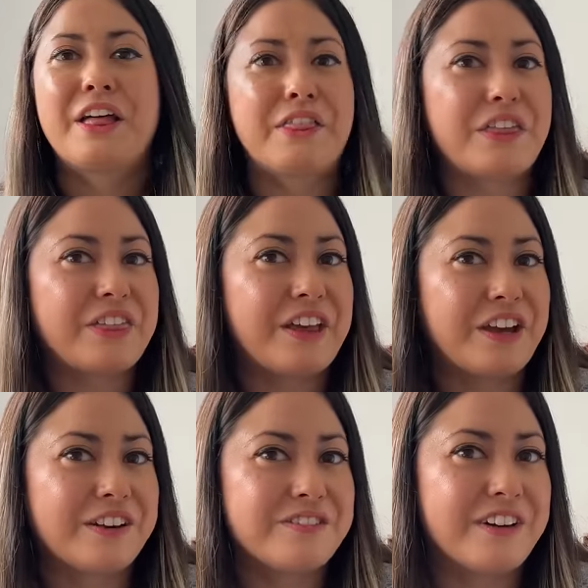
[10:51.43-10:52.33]
The third
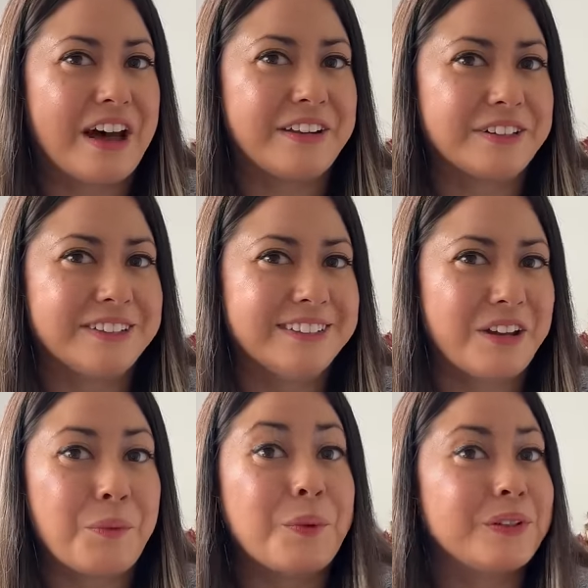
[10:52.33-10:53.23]
and final
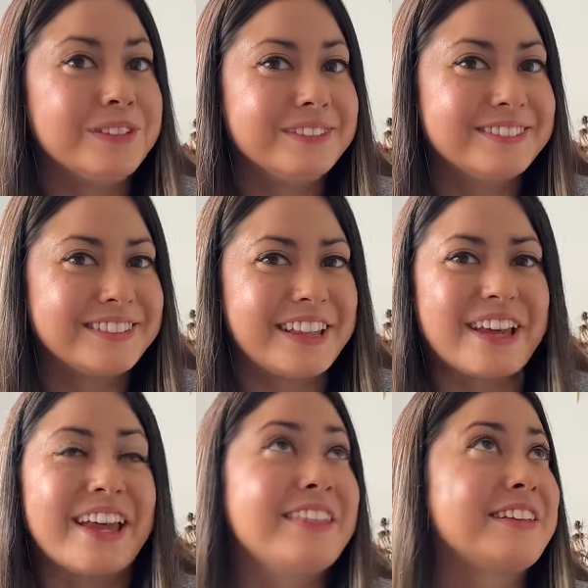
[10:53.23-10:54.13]
wool that
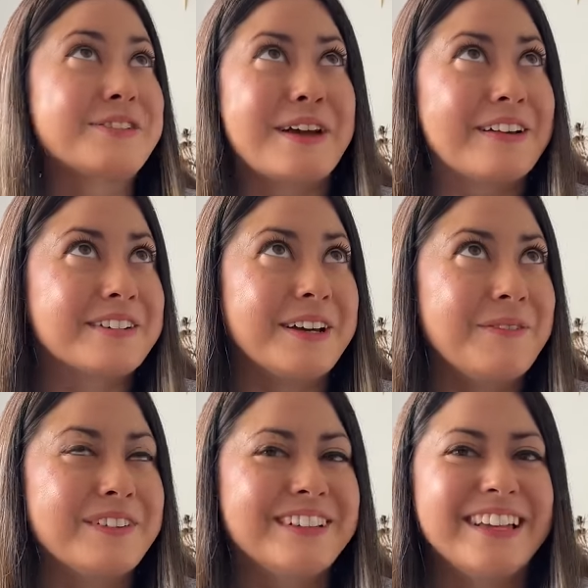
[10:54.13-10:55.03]
in this roundup
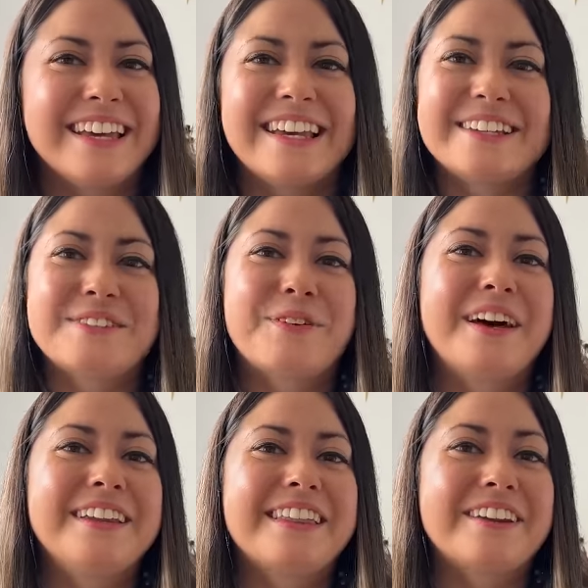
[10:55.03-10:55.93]
is
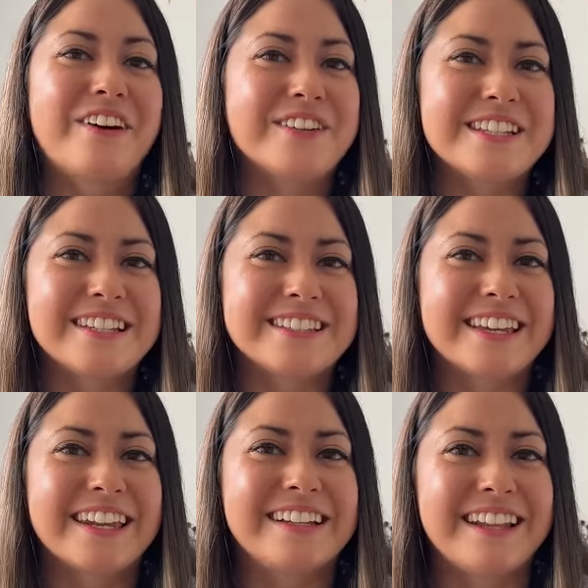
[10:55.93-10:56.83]
one that Aussies are
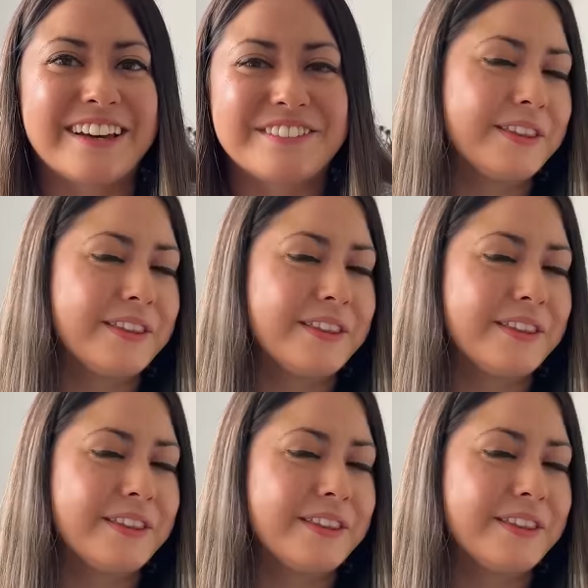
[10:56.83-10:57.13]
going to love.